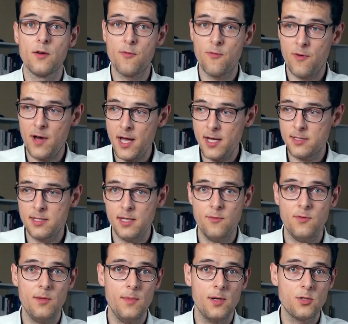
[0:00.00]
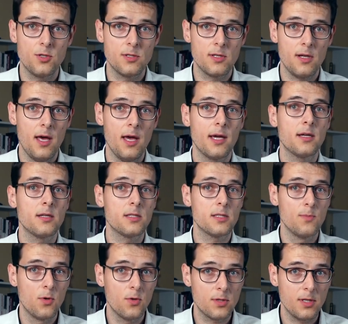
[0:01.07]
fire safety measures like
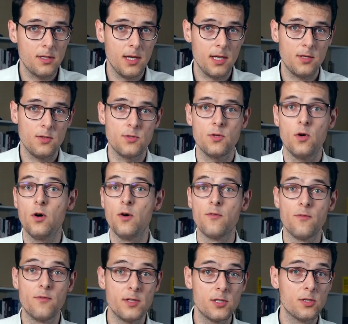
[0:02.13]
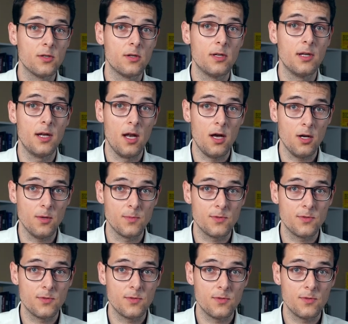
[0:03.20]
smoke detectors or visual alarms.